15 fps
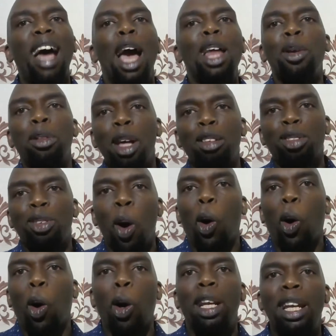I know there's no
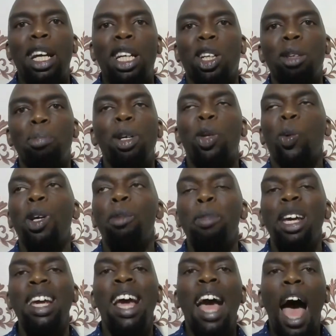connection between
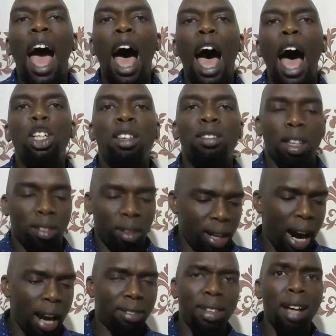me and Jesus
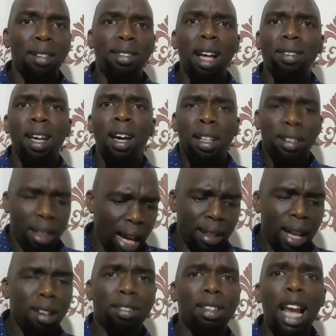Christ.
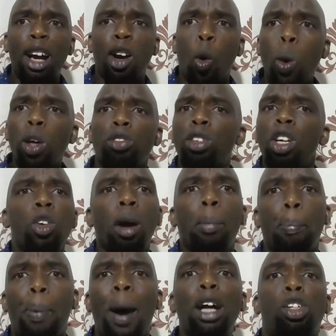That is like wasting
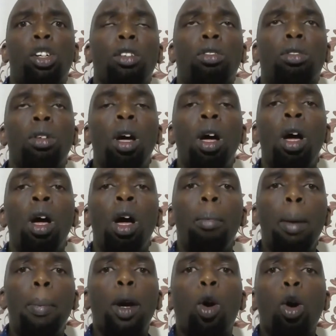your punches.
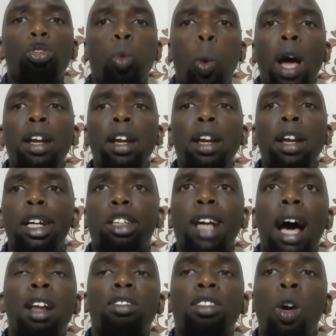Because when he
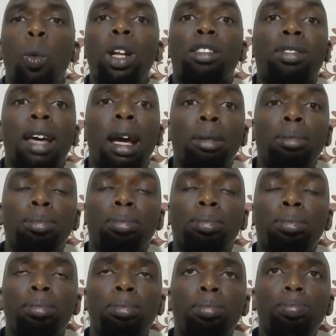returns, he will say,
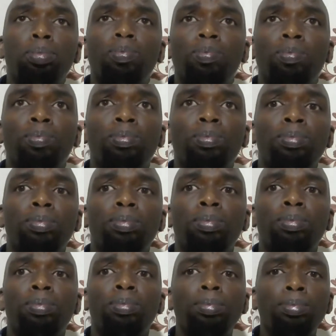
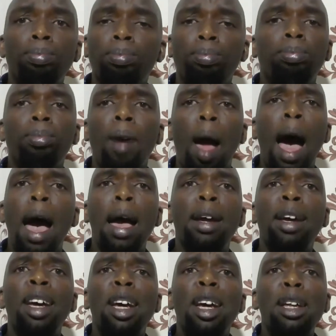
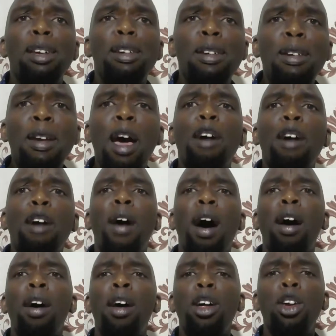I
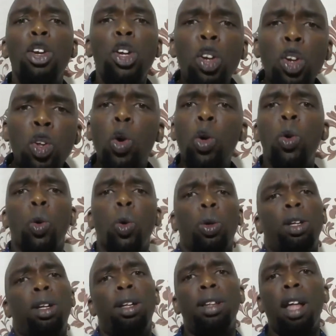never knew you.
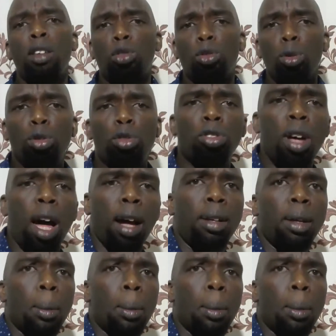That's so sad.